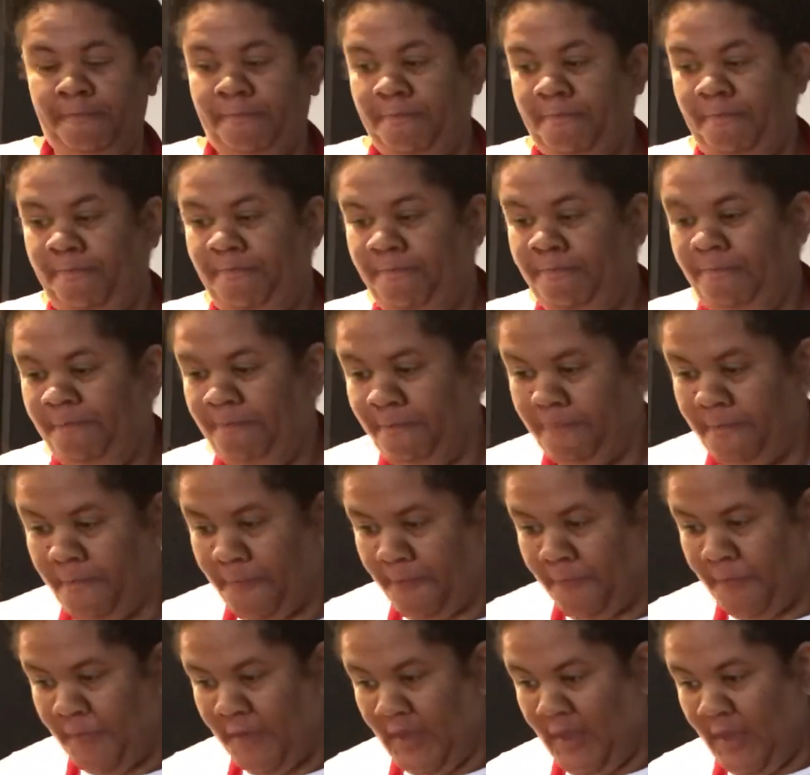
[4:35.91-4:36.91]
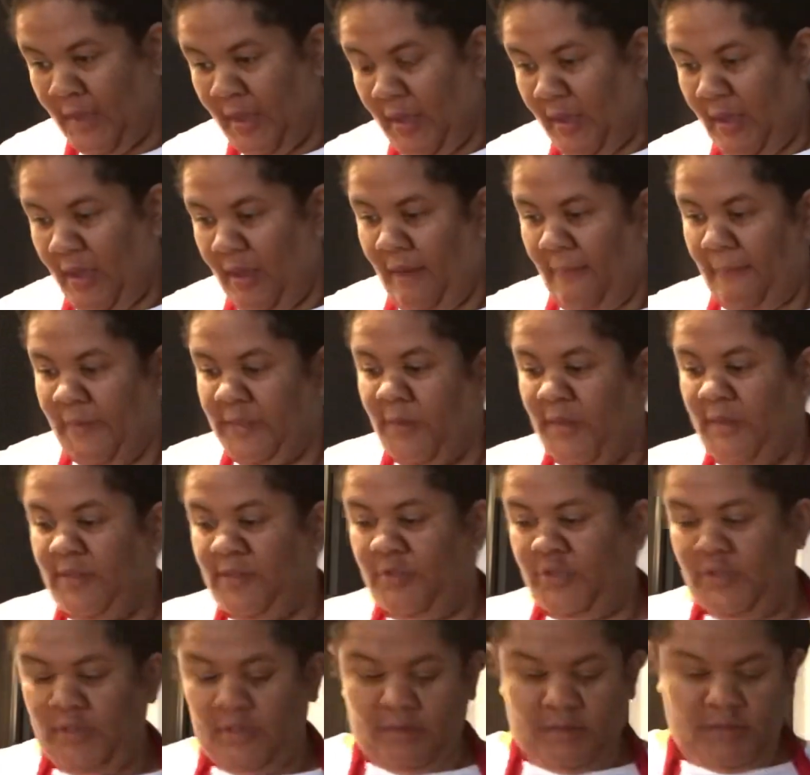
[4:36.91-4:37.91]
So we're going to put in a
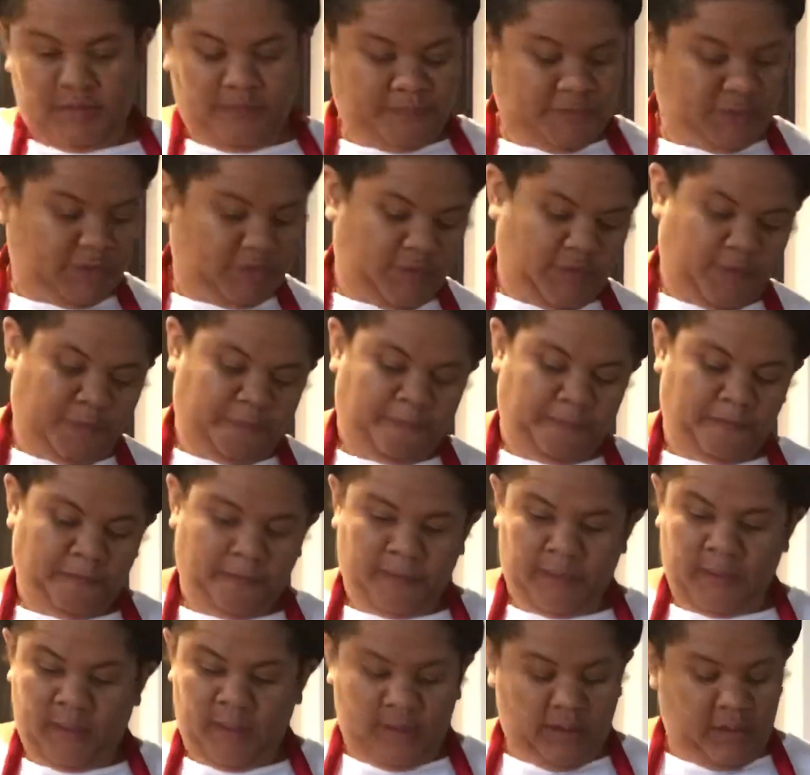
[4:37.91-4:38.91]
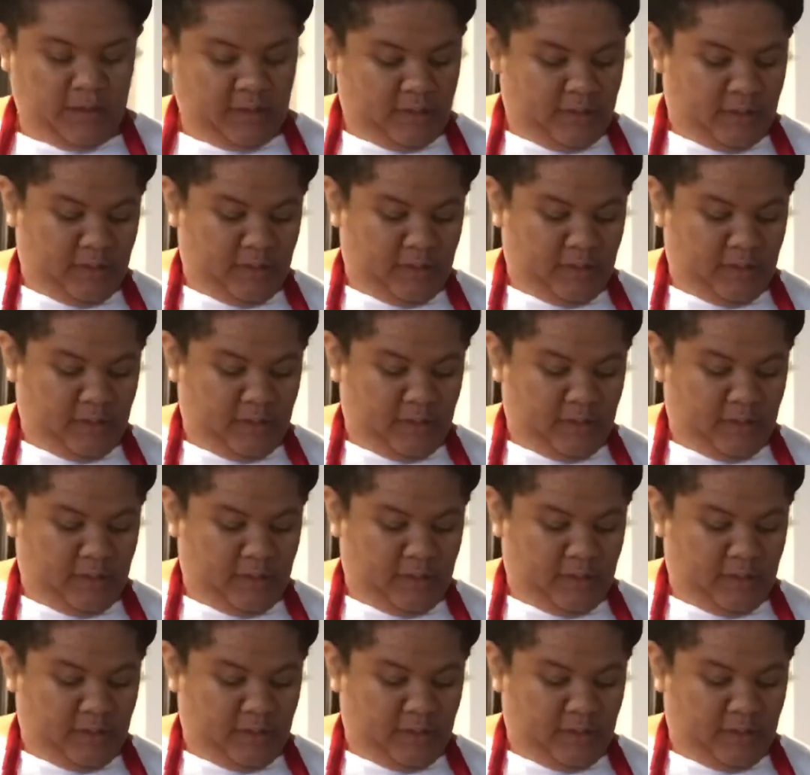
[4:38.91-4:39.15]
teaspoon of each of those.